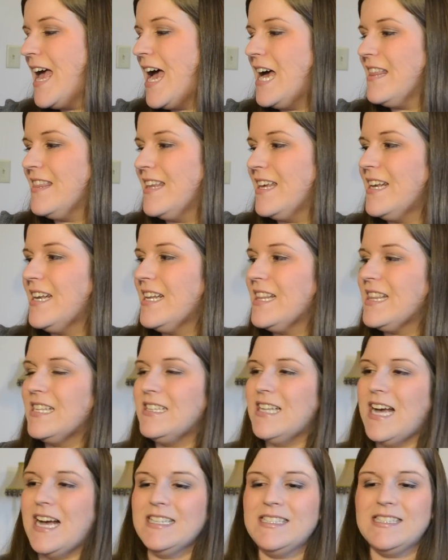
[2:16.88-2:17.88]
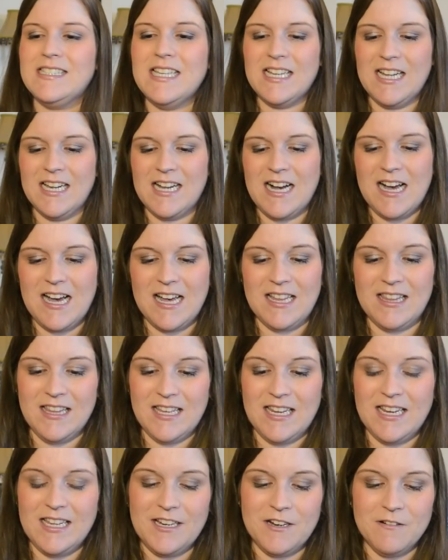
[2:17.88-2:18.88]
And then the last thing I got
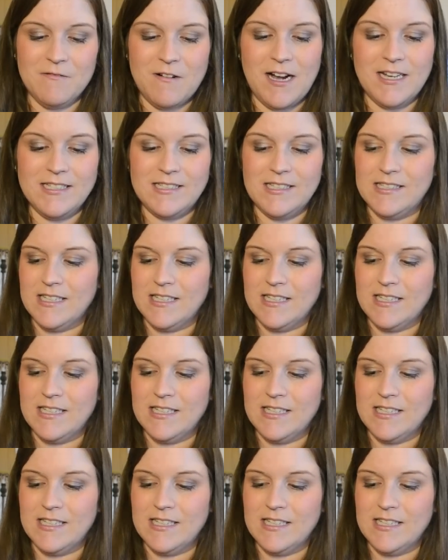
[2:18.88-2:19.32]
athletic gear wise